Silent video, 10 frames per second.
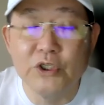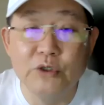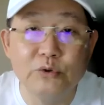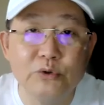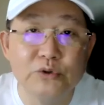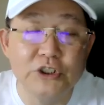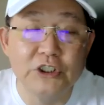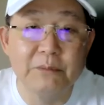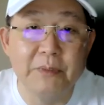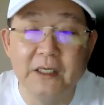Q2
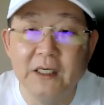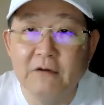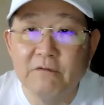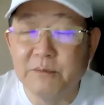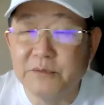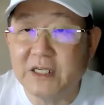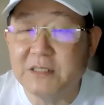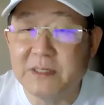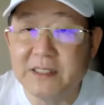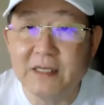GDP from
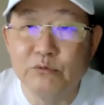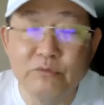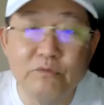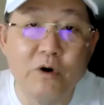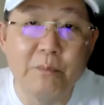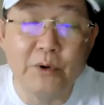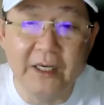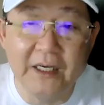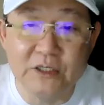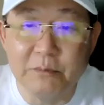6% to
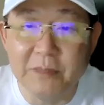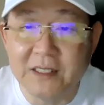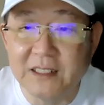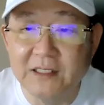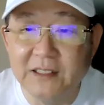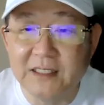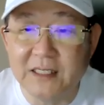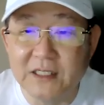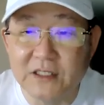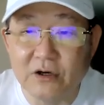4.8. So basically, this
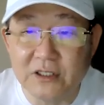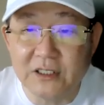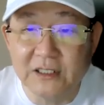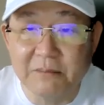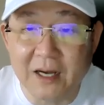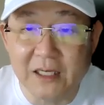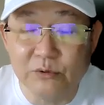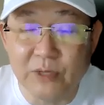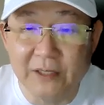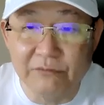is causing the market
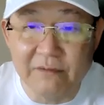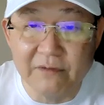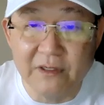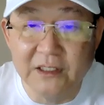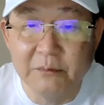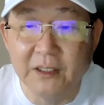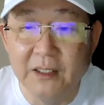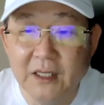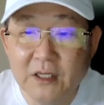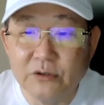to unravel a little bit.
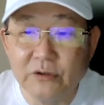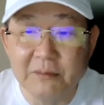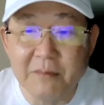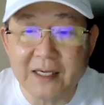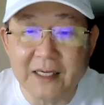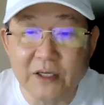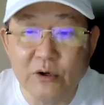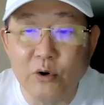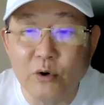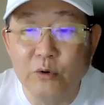So if the market
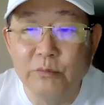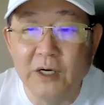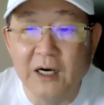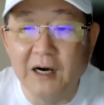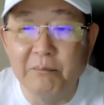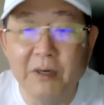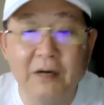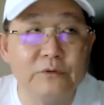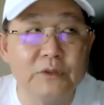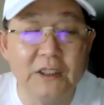cannot hold
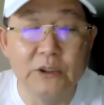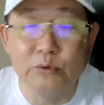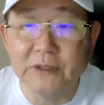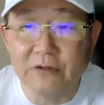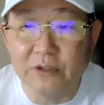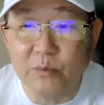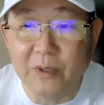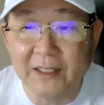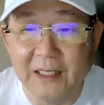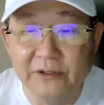above
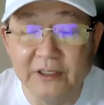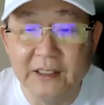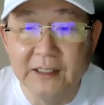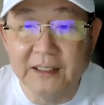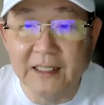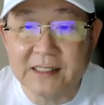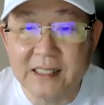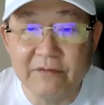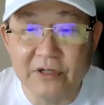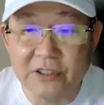32,100, the next
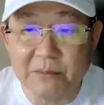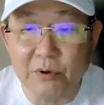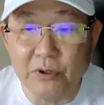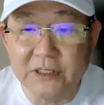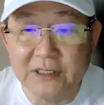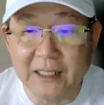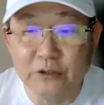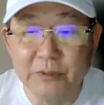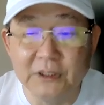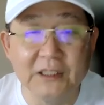level of support is likely
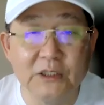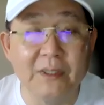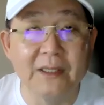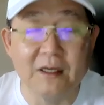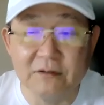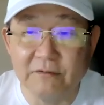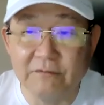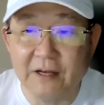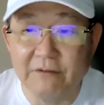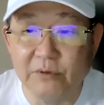to be
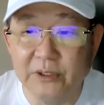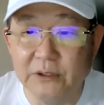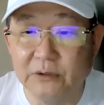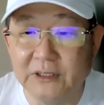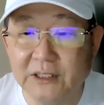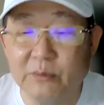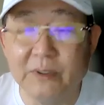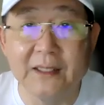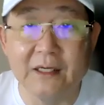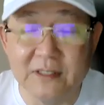31,540 to
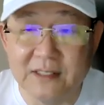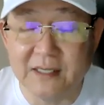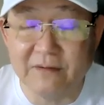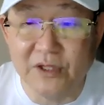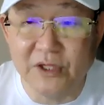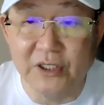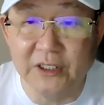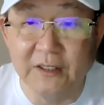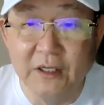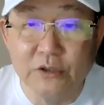
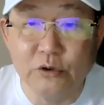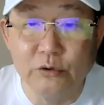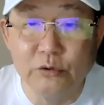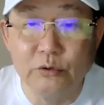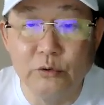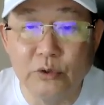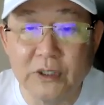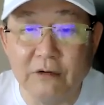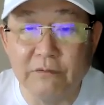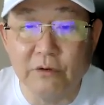31,730. So do
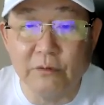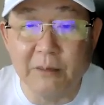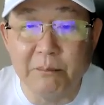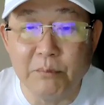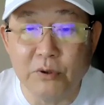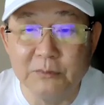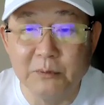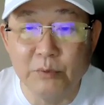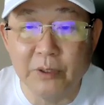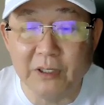look out for a possible
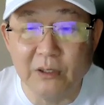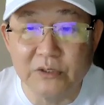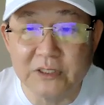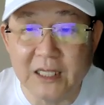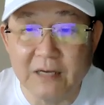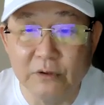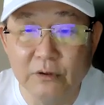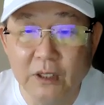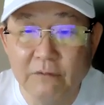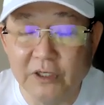break below this level
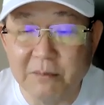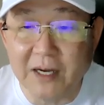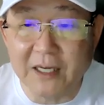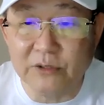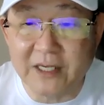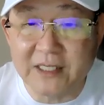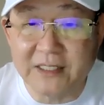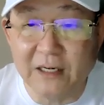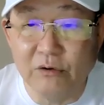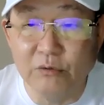for the market to
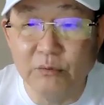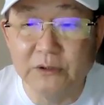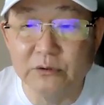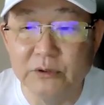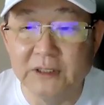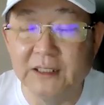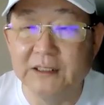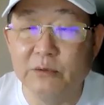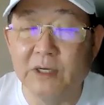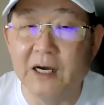extend lower to the
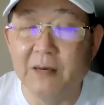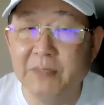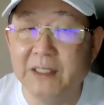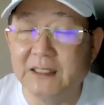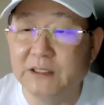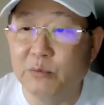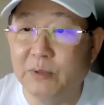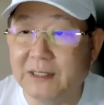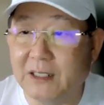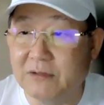mid
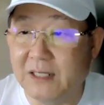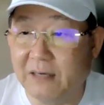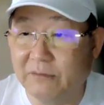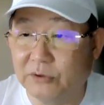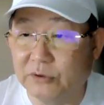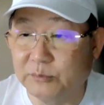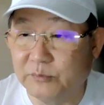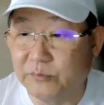31,000 levels.